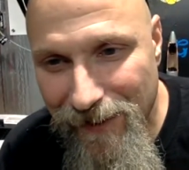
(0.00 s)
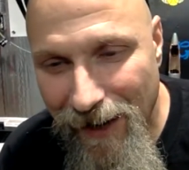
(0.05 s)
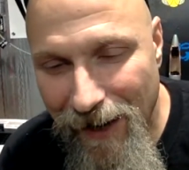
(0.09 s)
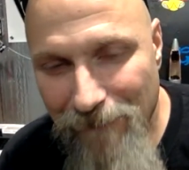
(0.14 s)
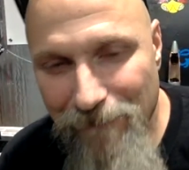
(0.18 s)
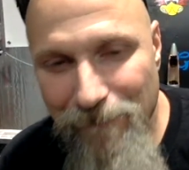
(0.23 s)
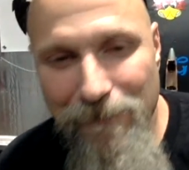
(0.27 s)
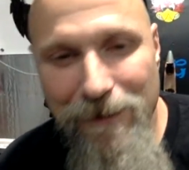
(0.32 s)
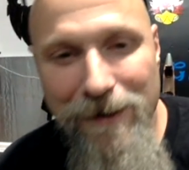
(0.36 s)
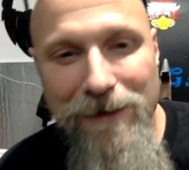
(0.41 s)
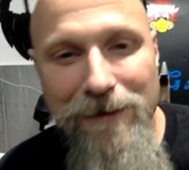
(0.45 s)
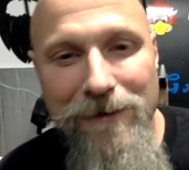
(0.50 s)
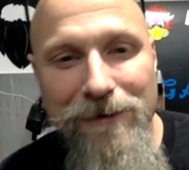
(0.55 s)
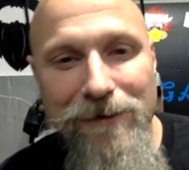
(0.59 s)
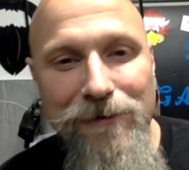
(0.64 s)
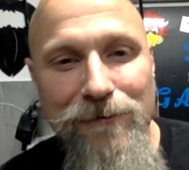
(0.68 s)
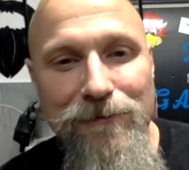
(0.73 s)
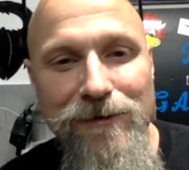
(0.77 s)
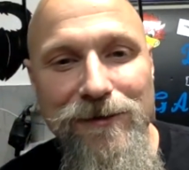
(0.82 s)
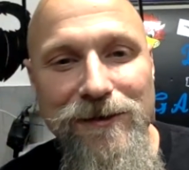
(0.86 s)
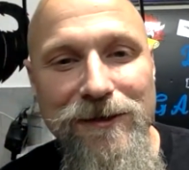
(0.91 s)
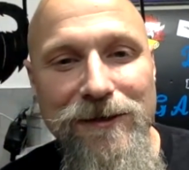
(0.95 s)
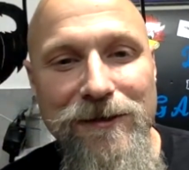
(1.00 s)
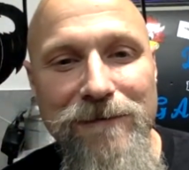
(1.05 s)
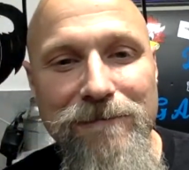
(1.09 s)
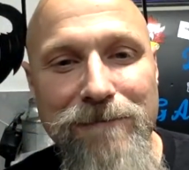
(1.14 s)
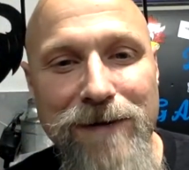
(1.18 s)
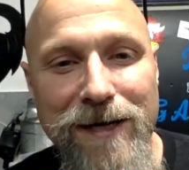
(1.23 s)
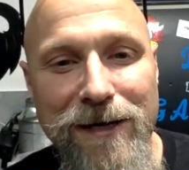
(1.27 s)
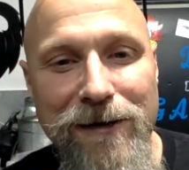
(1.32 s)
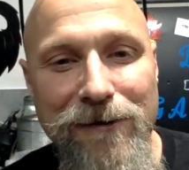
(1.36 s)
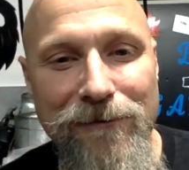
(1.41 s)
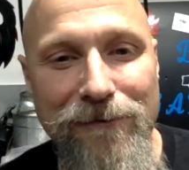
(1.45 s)
I figured you was in a
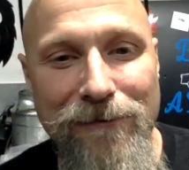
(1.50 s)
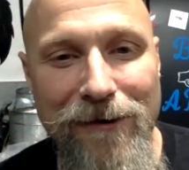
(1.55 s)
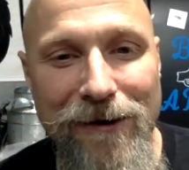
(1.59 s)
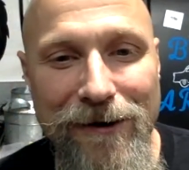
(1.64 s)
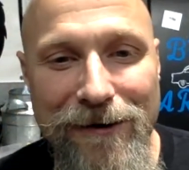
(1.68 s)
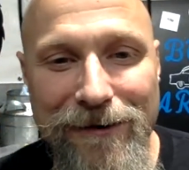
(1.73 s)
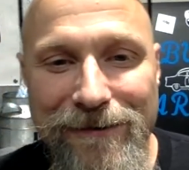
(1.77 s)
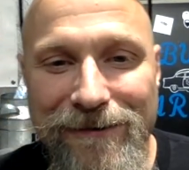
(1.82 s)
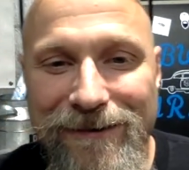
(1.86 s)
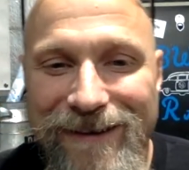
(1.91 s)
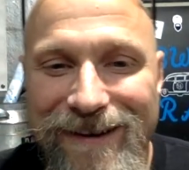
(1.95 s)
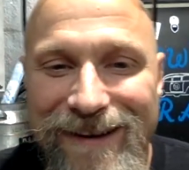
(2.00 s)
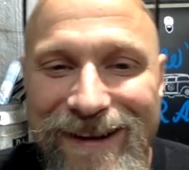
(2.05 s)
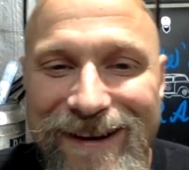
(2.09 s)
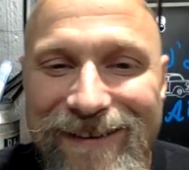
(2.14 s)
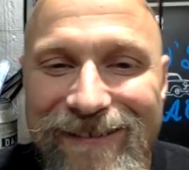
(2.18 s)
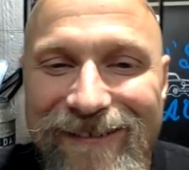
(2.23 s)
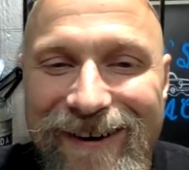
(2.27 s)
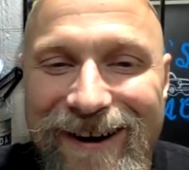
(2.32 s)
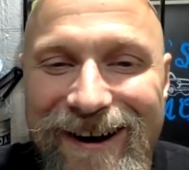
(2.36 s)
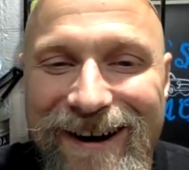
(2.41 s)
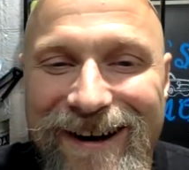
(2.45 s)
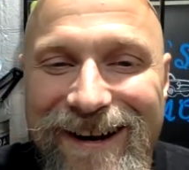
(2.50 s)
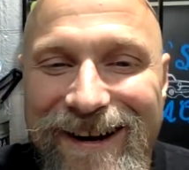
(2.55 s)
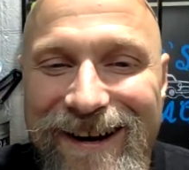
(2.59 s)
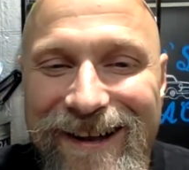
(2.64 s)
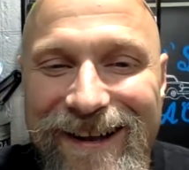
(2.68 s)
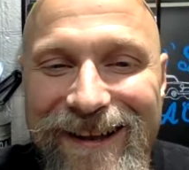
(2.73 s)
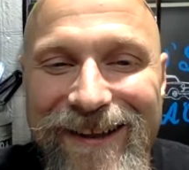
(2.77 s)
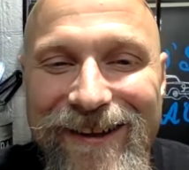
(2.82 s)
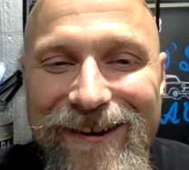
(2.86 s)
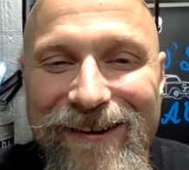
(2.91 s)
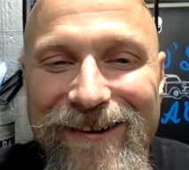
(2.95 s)
beer run, running
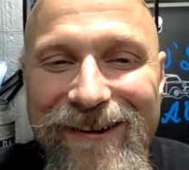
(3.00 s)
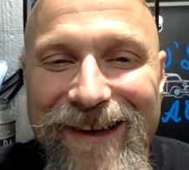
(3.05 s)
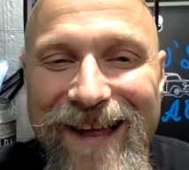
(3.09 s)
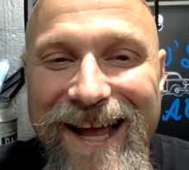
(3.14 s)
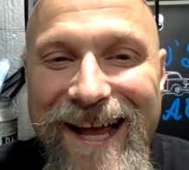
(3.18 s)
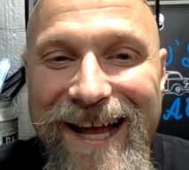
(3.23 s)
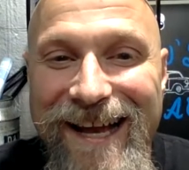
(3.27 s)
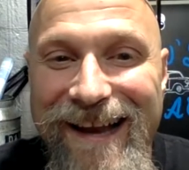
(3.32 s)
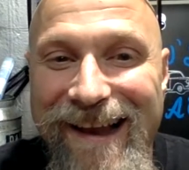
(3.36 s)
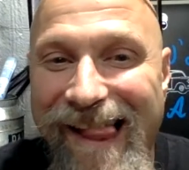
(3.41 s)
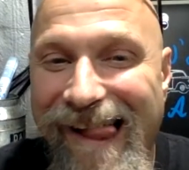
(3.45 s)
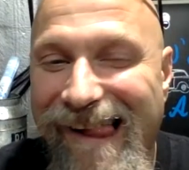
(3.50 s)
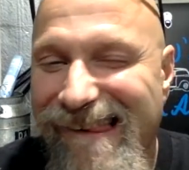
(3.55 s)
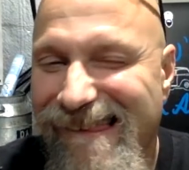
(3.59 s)
a little late.